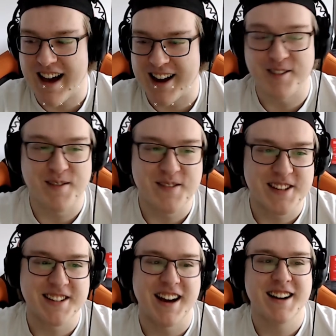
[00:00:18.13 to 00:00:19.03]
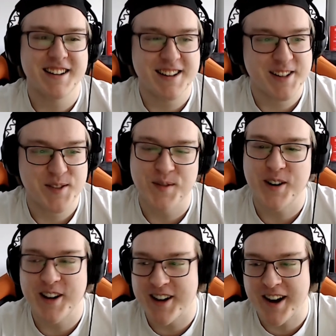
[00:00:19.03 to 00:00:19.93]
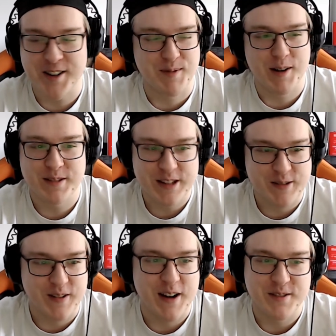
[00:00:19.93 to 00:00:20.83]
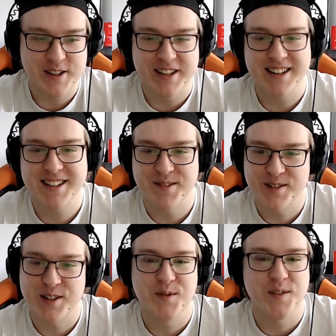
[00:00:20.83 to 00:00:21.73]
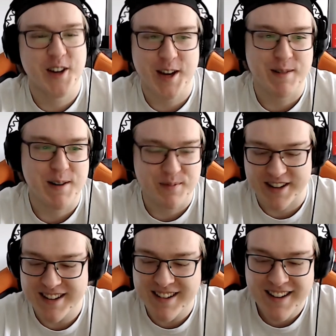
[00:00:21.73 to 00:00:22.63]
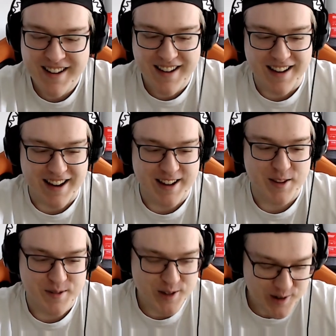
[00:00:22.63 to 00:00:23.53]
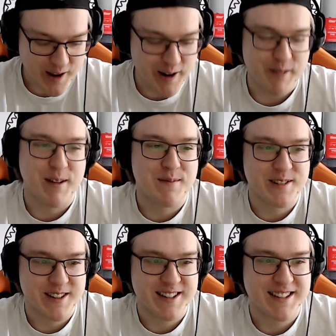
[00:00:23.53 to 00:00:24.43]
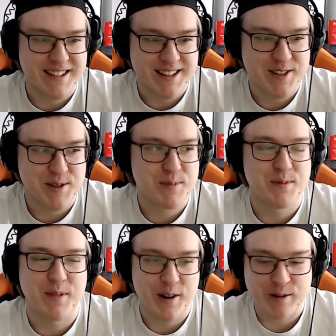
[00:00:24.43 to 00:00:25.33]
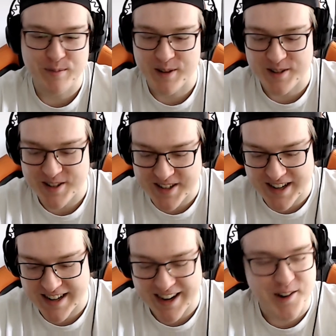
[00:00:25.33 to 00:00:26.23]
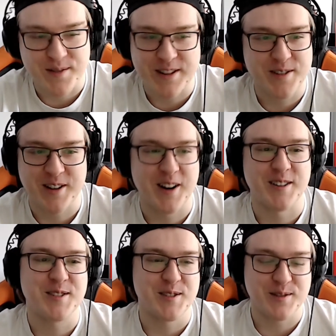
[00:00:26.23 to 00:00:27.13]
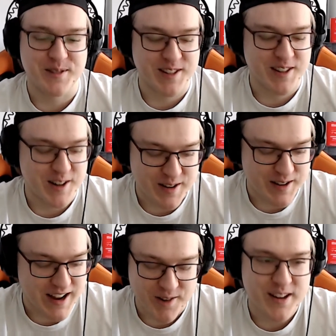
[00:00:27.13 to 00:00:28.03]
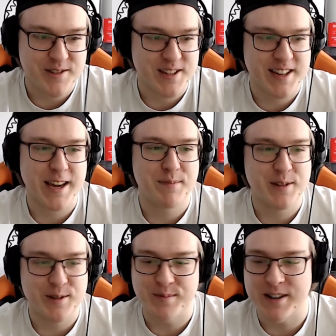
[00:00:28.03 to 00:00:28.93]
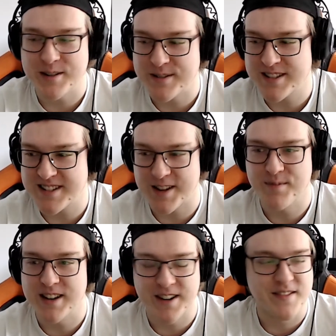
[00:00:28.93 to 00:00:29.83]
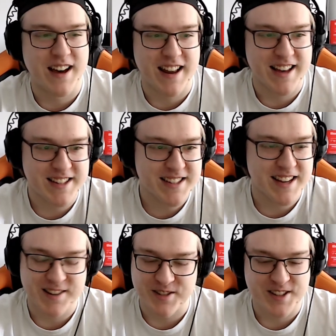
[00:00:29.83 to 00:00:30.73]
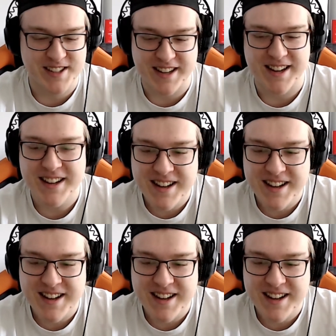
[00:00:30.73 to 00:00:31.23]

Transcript: I don't remember the exact age. I was very young. I was probably like 5 or 6 the first video game I played. And the first one I can remember is like Super Mario Brothers, and I don't even know the console it was on. I don't think it was a GameCube, but it was something of that esque, and it was just